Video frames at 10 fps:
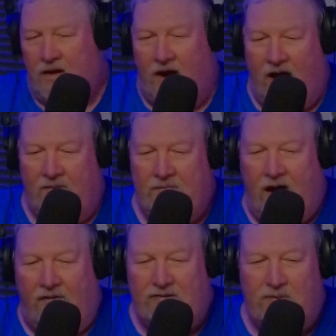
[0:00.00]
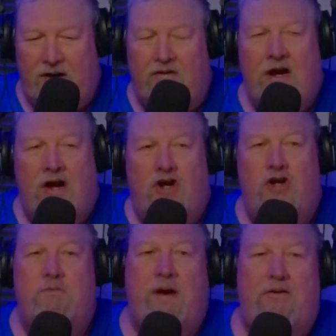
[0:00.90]
Officer Moreno, who
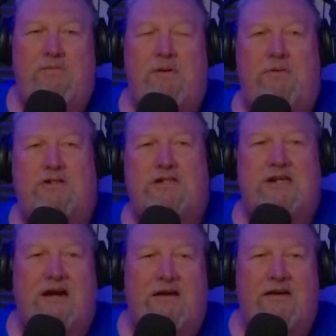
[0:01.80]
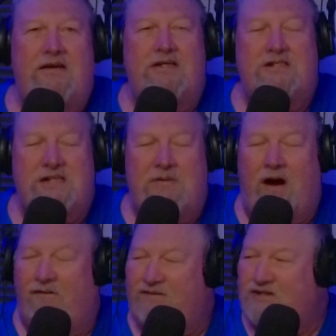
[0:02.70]
you might remember is the same
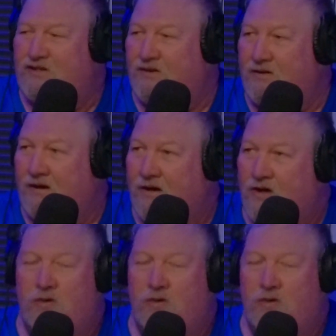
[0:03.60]
officer